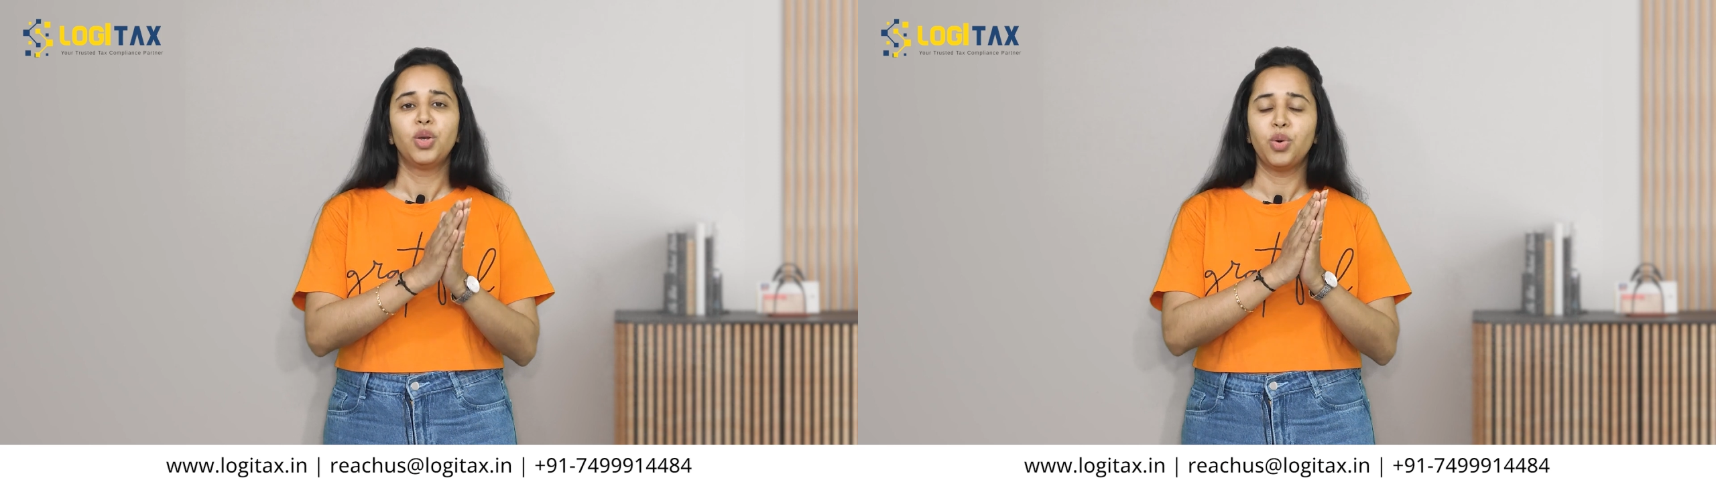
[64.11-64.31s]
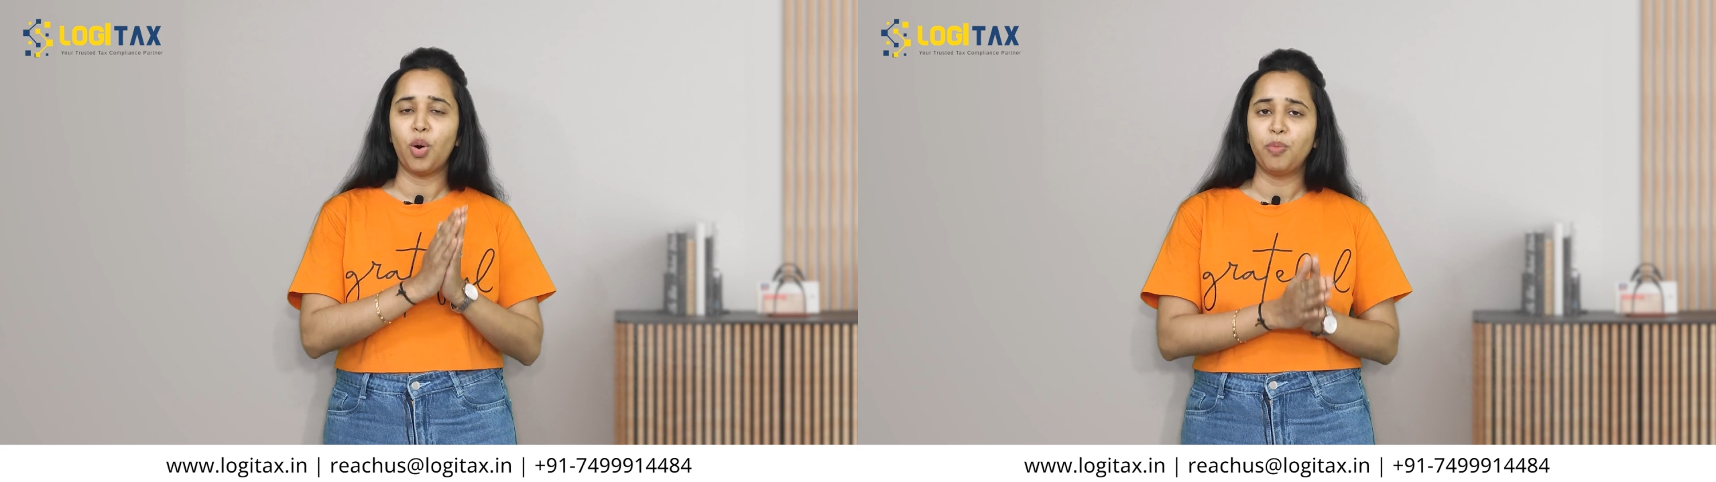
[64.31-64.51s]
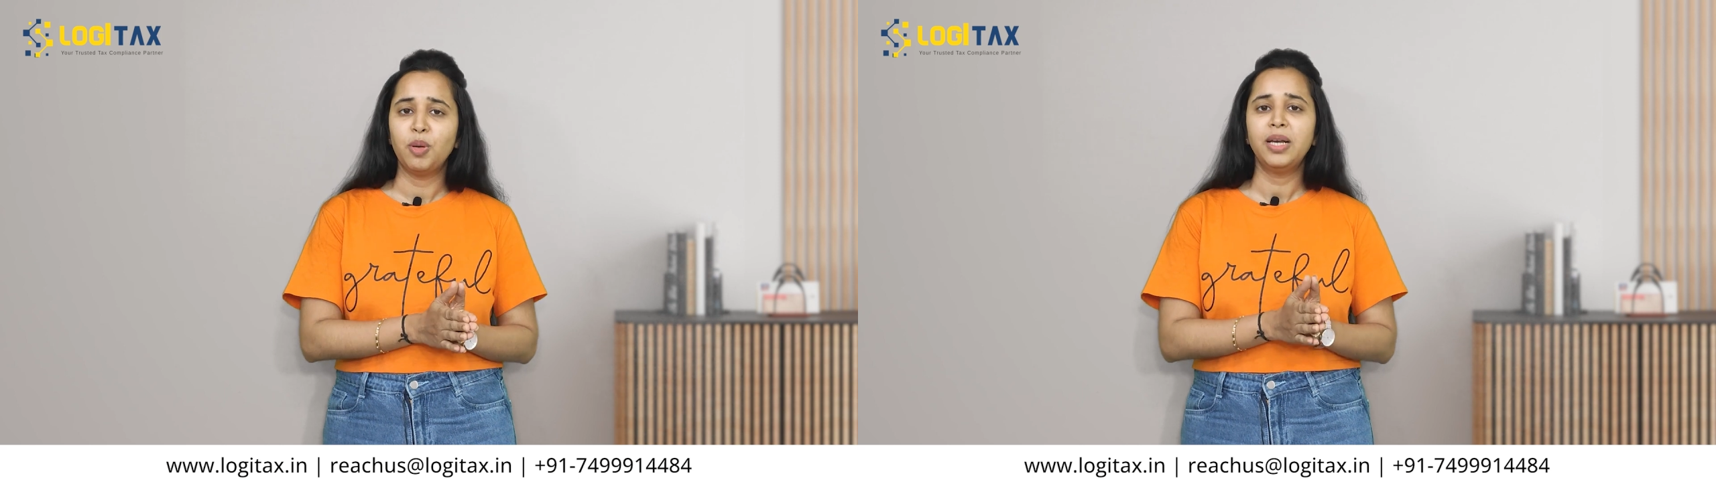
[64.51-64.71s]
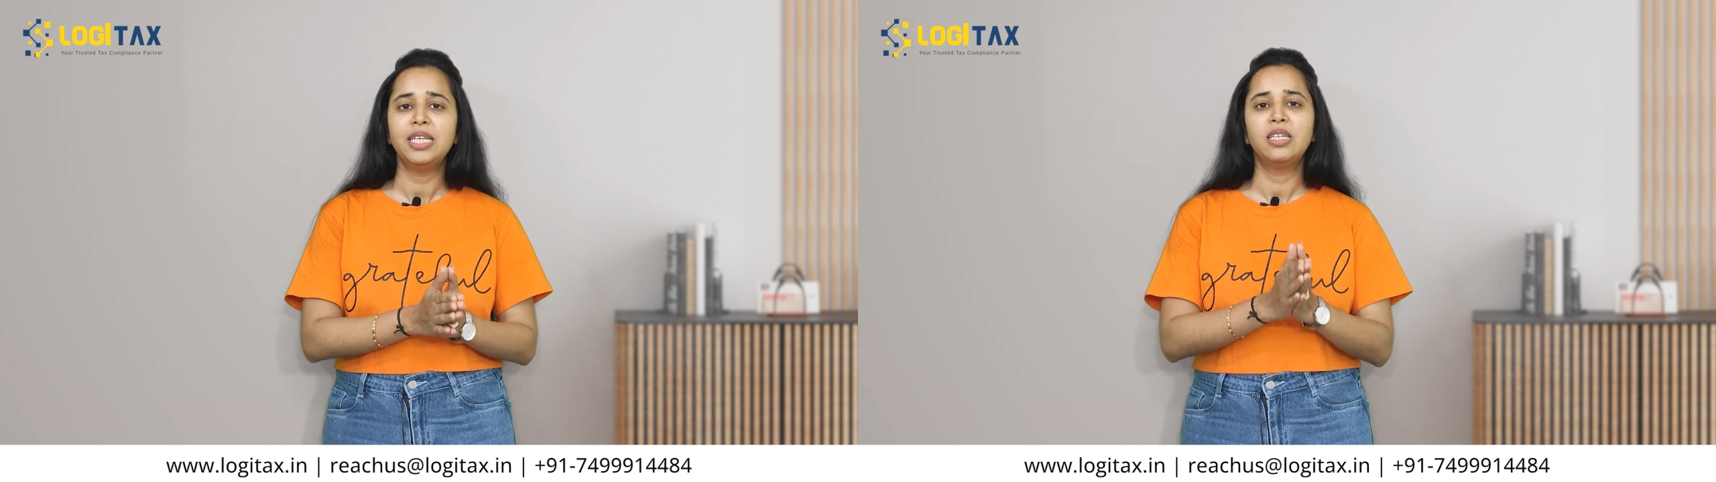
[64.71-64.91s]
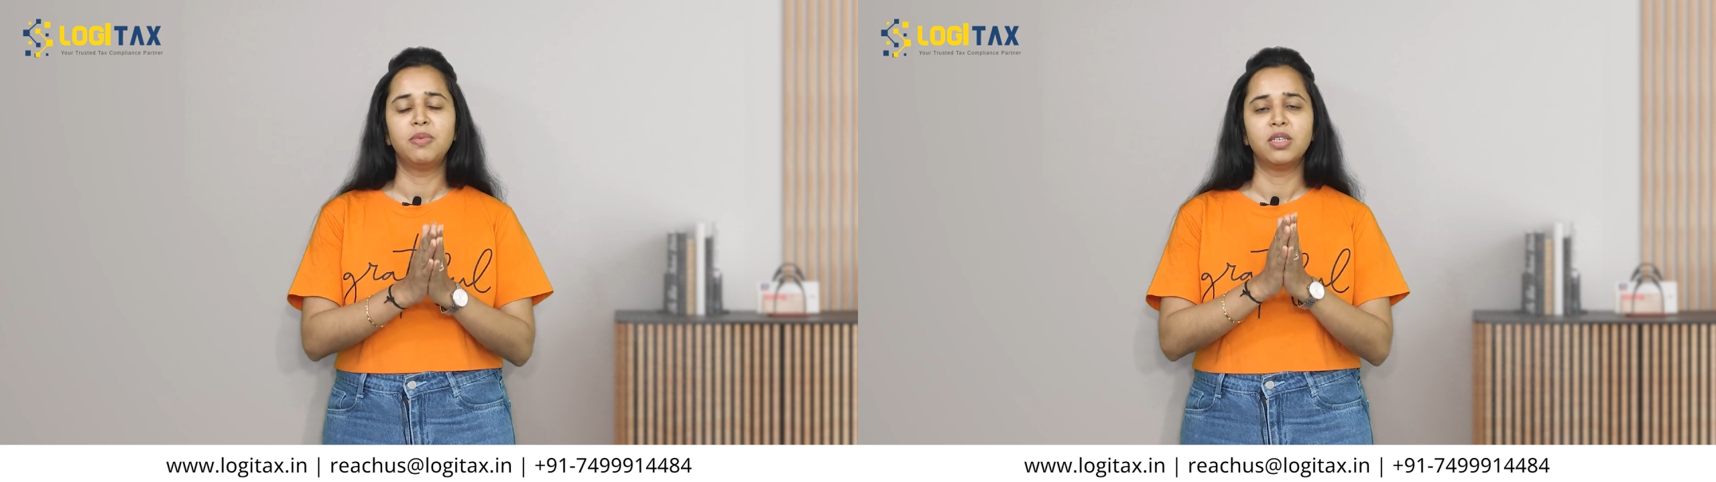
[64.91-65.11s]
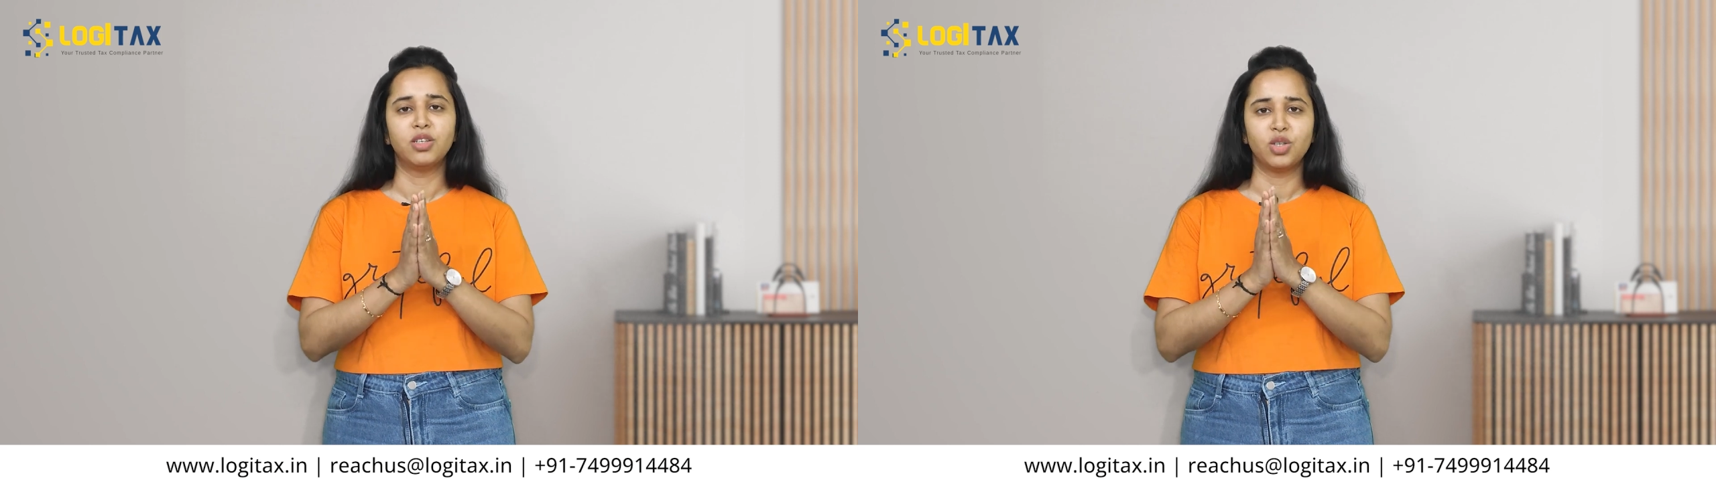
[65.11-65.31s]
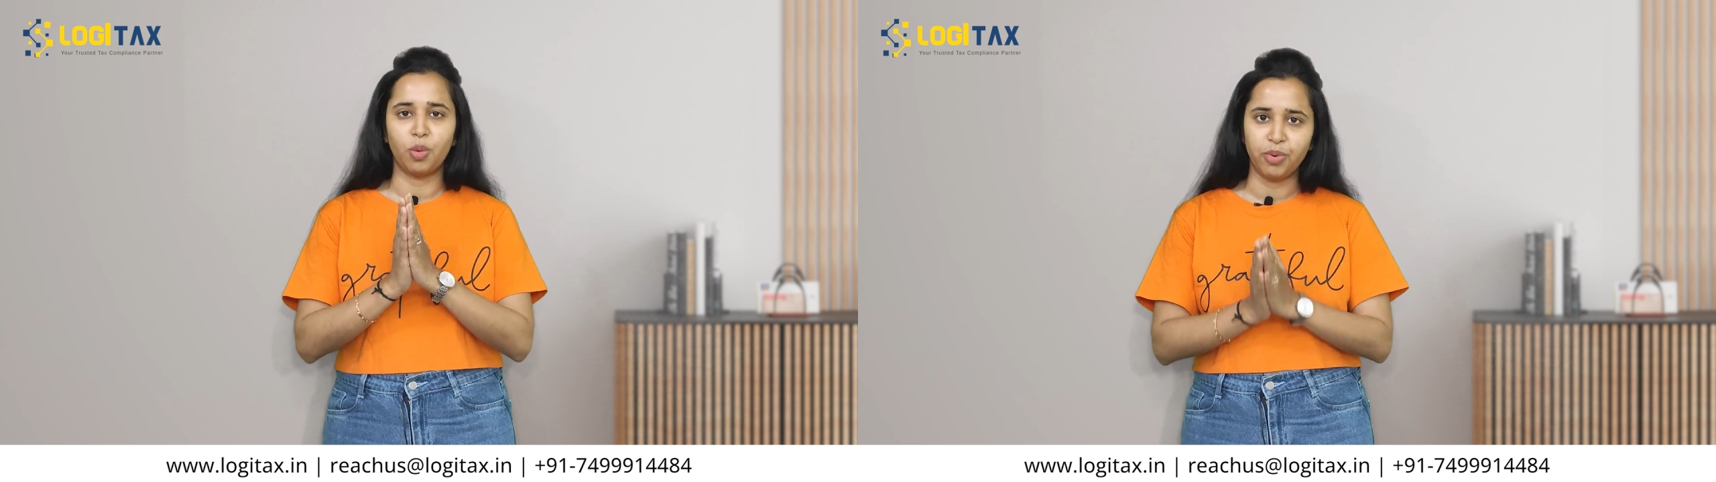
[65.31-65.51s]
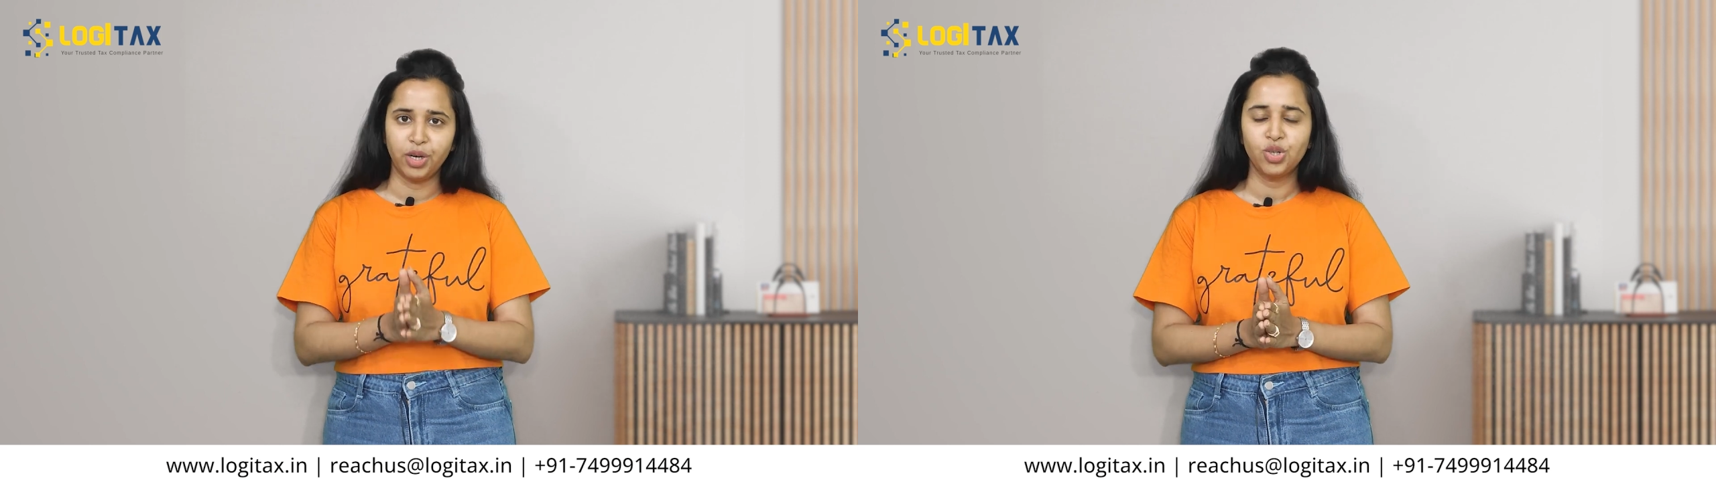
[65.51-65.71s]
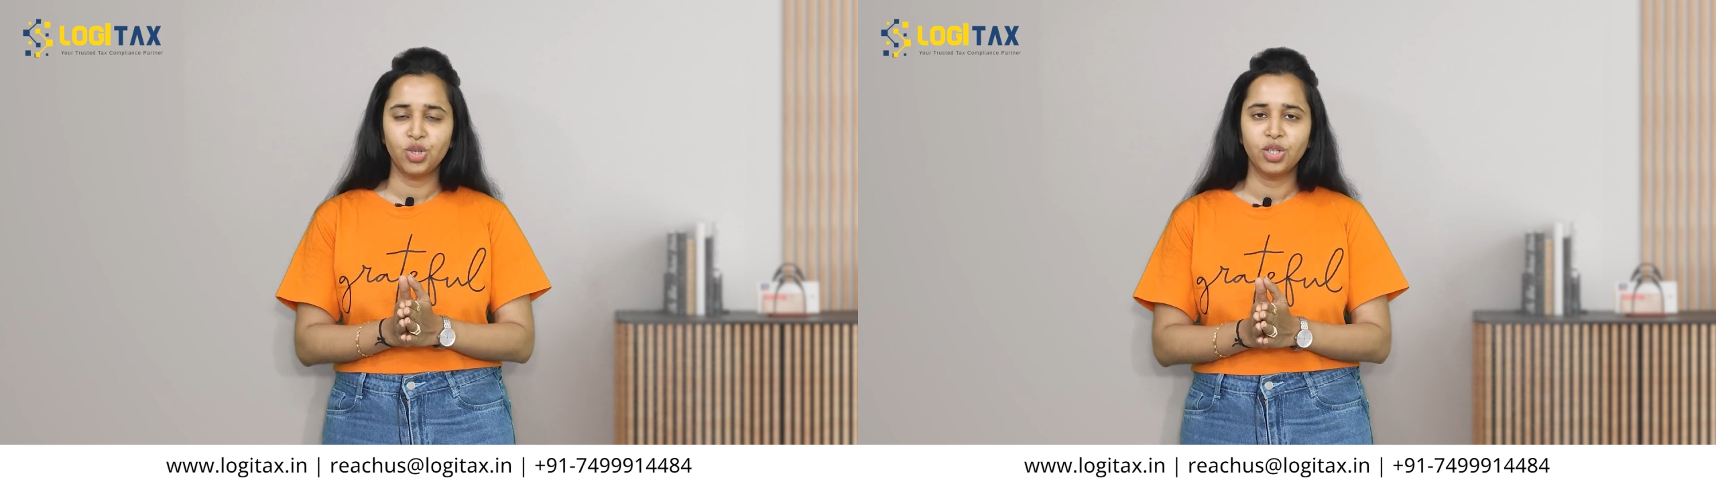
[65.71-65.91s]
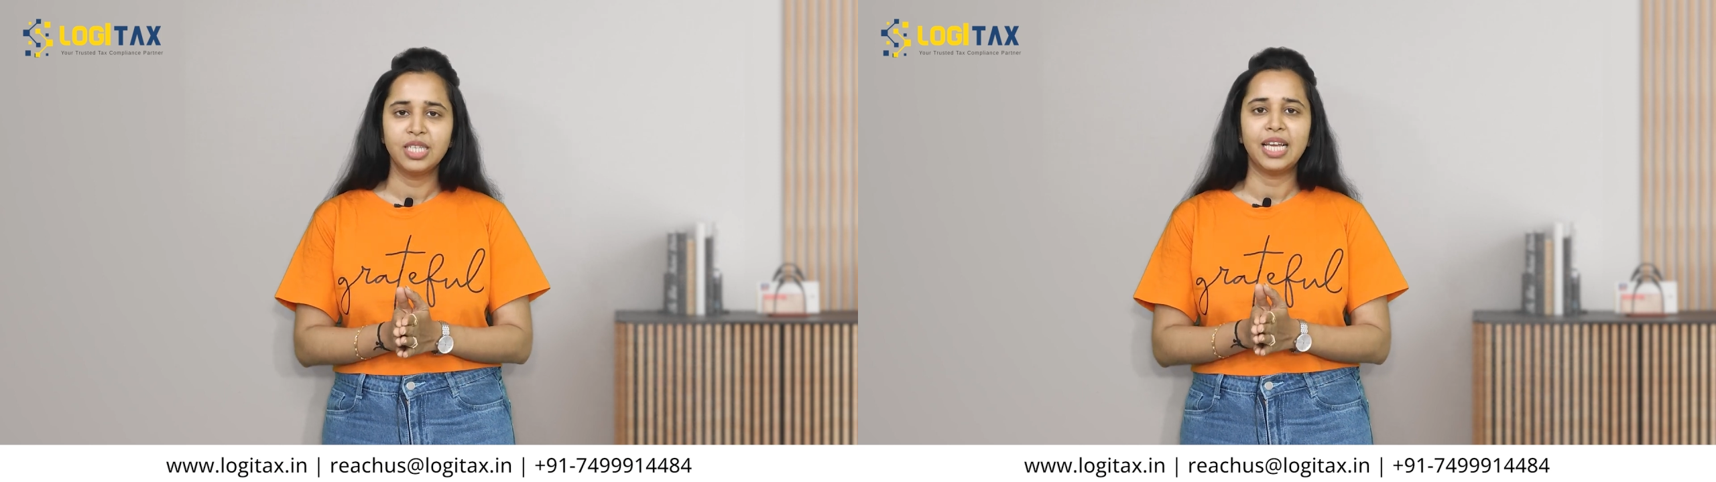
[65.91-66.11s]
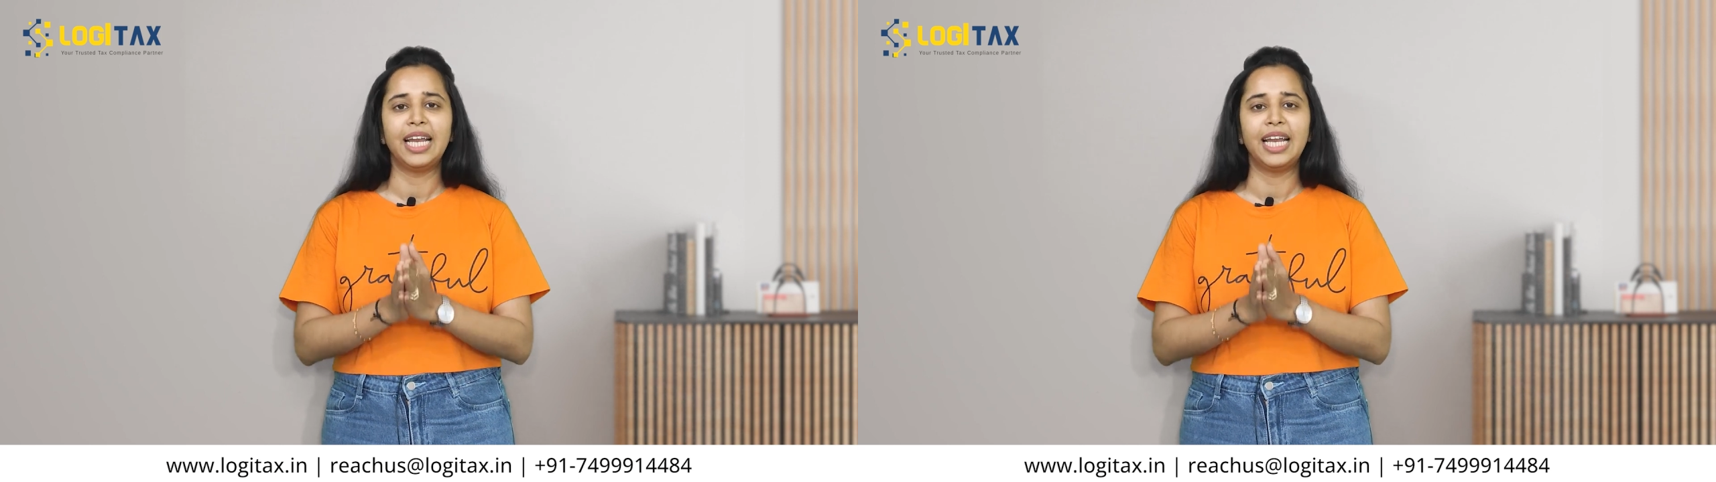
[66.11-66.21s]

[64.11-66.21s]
to optimize their business operations